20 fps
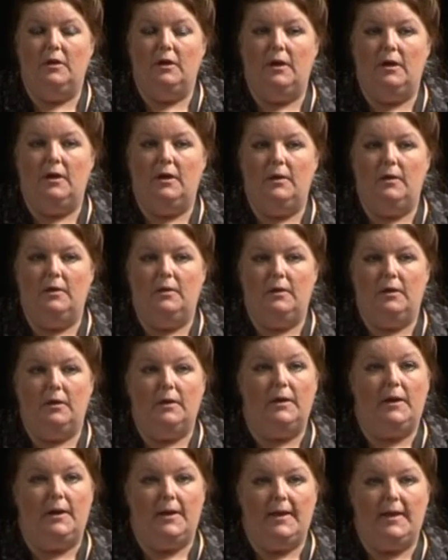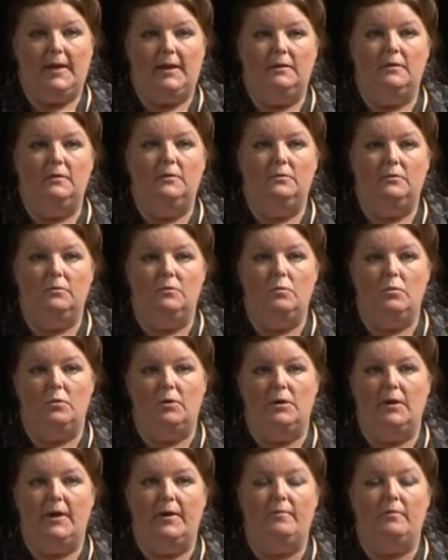a clean,
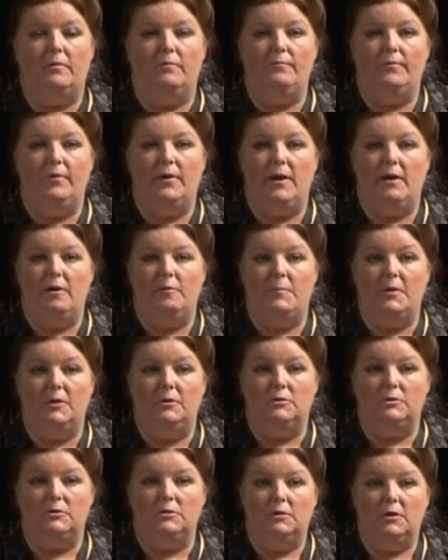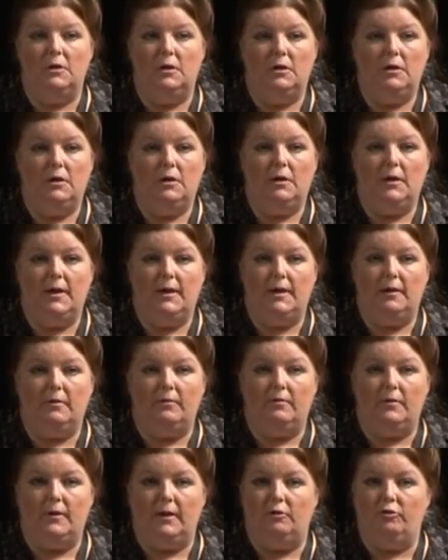organised environment, cleaning
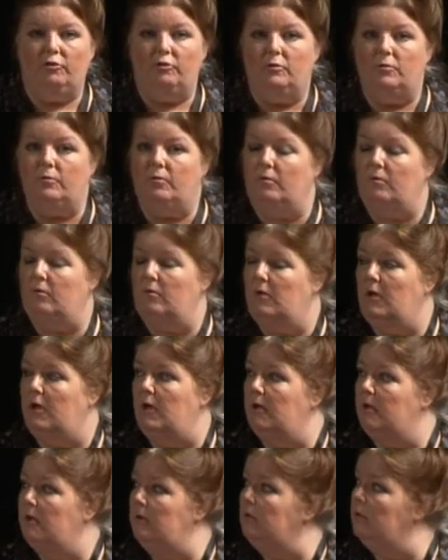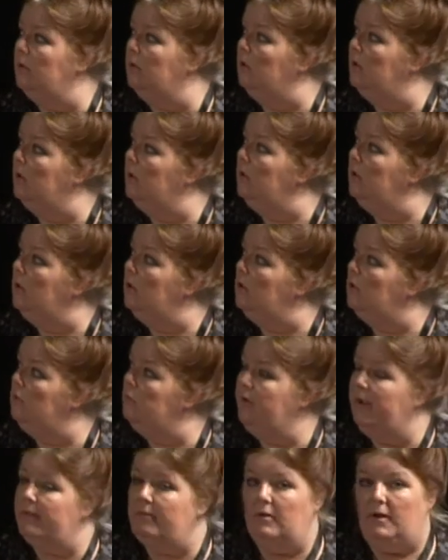schedules
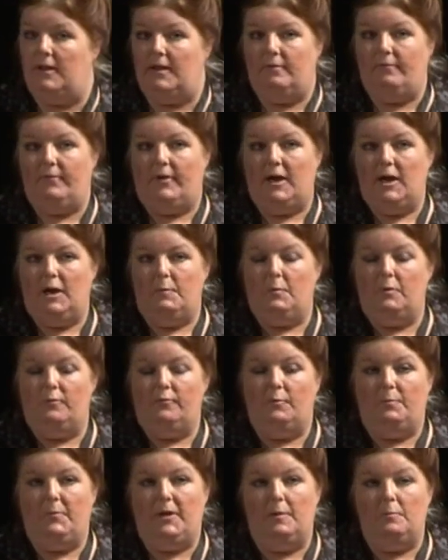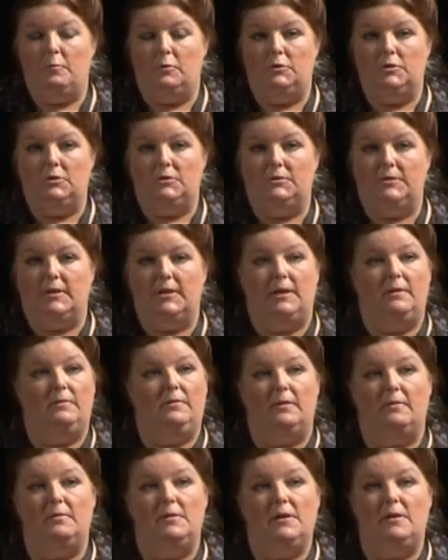readily available for people to see.
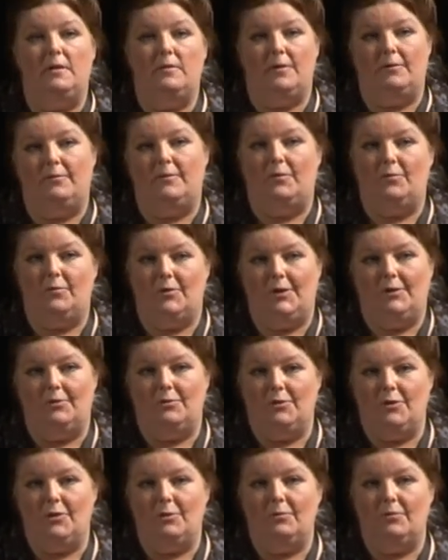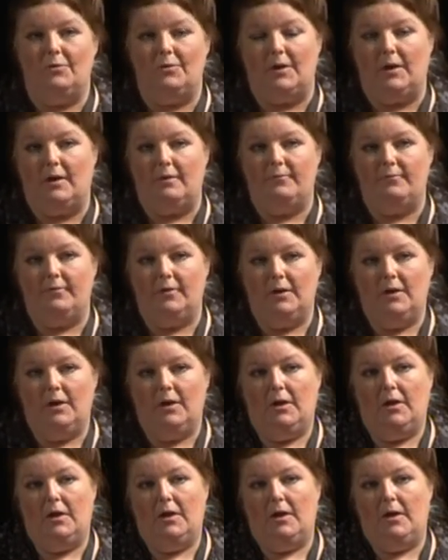So none of this is new stuff.
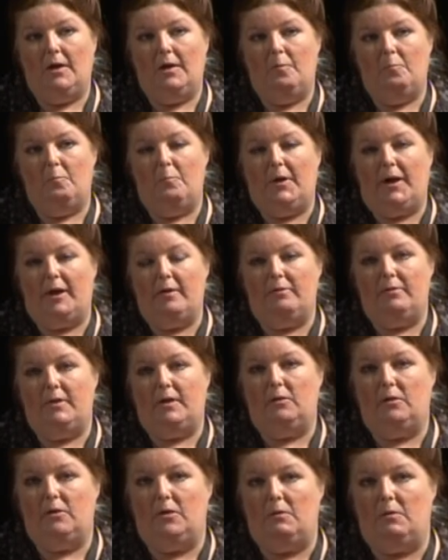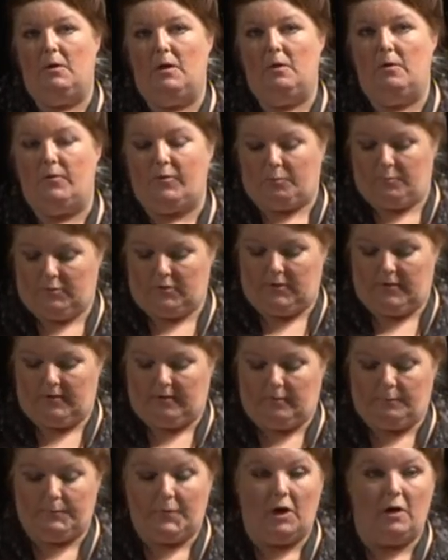But I think, our hospital is
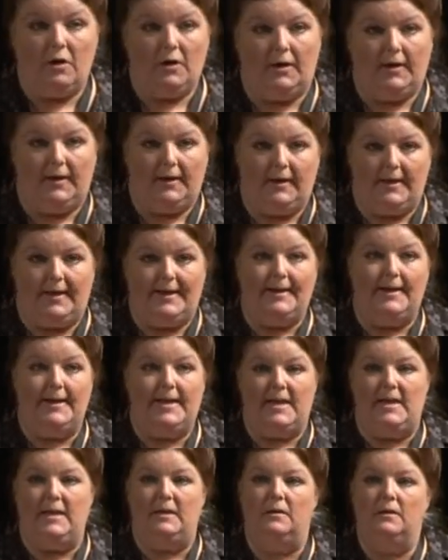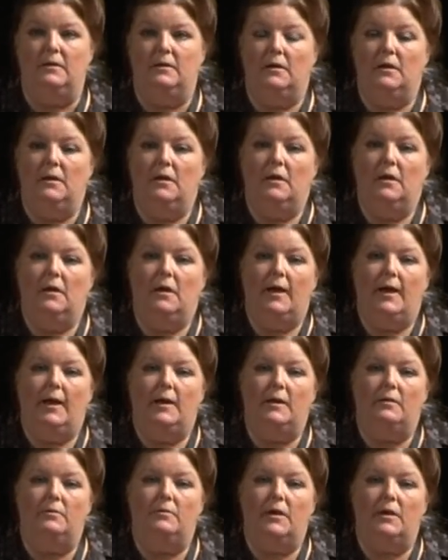sparklingly clean, and
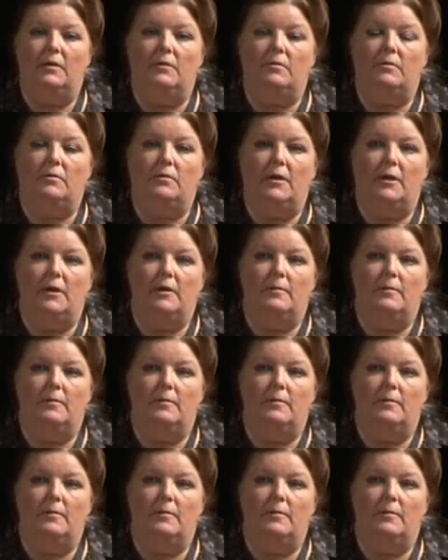it does,